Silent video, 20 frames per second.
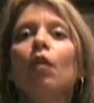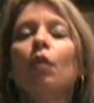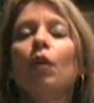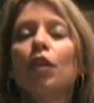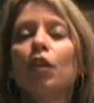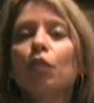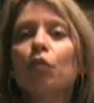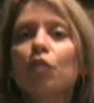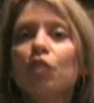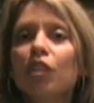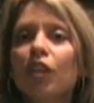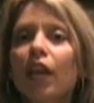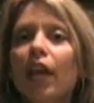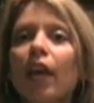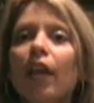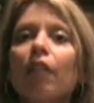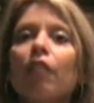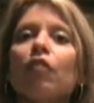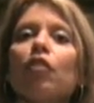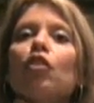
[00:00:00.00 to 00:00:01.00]
when you
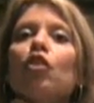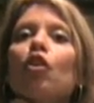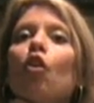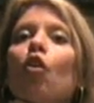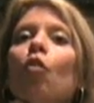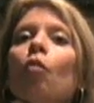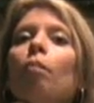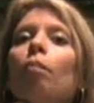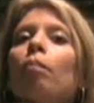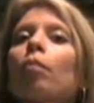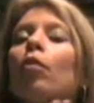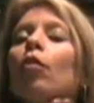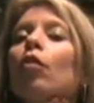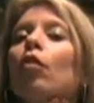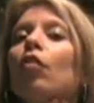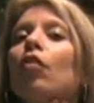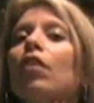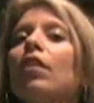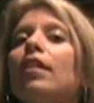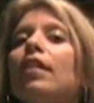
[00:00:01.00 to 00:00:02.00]
shave, don't
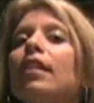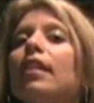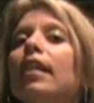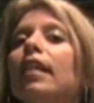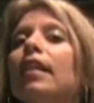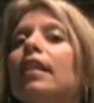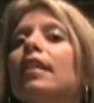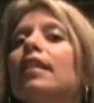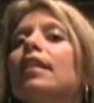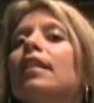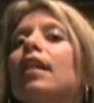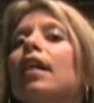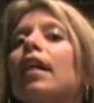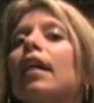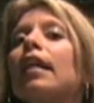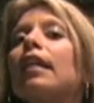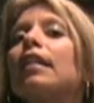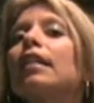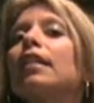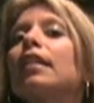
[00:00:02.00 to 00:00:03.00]
pull the skin
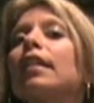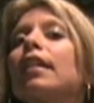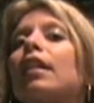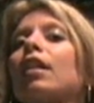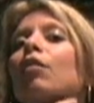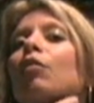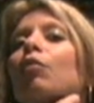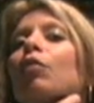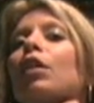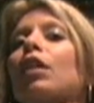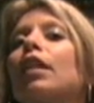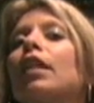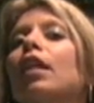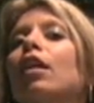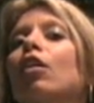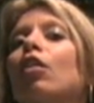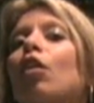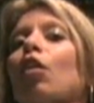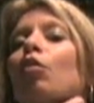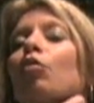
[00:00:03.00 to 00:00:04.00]
tight to get a really
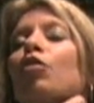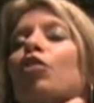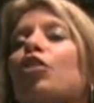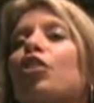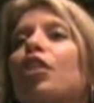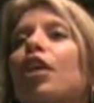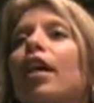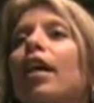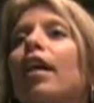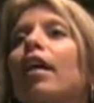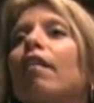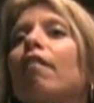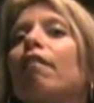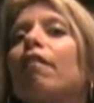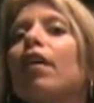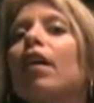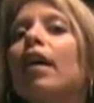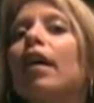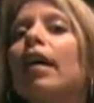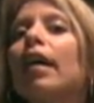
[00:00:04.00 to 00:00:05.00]
close shave.
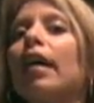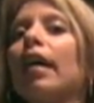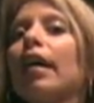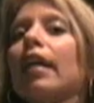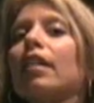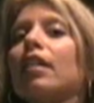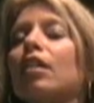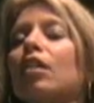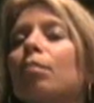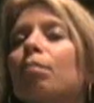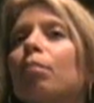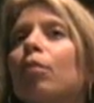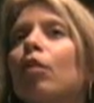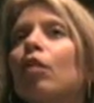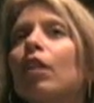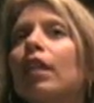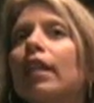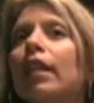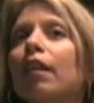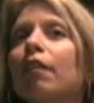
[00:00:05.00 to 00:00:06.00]
It's the
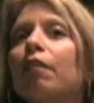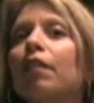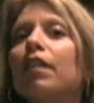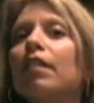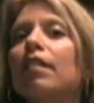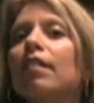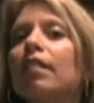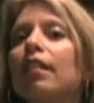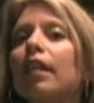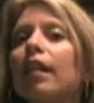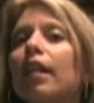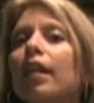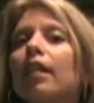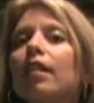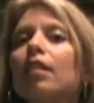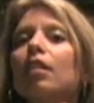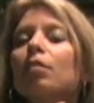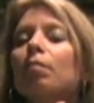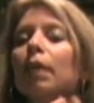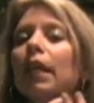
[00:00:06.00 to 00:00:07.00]
pulling of the
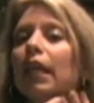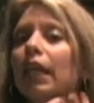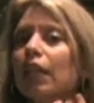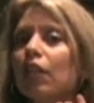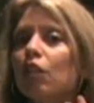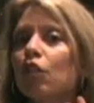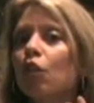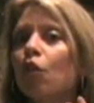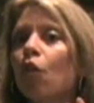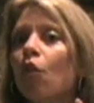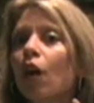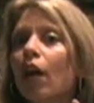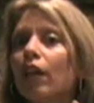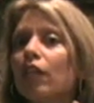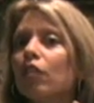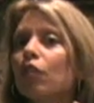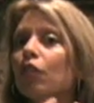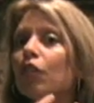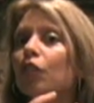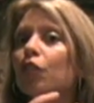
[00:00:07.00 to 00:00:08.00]
skin to make it
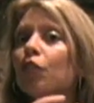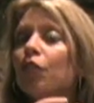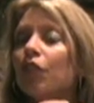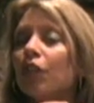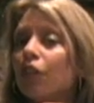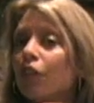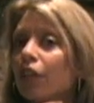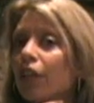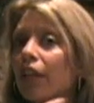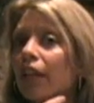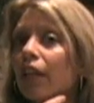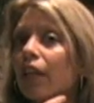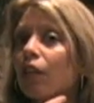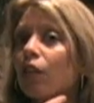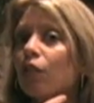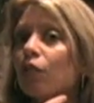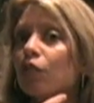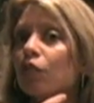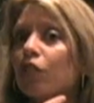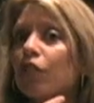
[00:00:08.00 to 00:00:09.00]
taut so that you think you're getting a
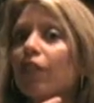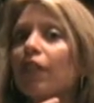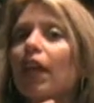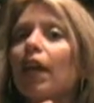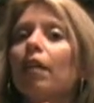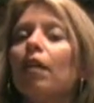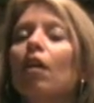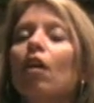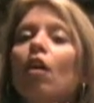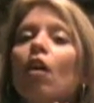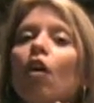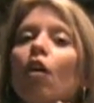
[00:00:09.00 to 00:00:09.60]
closer shave that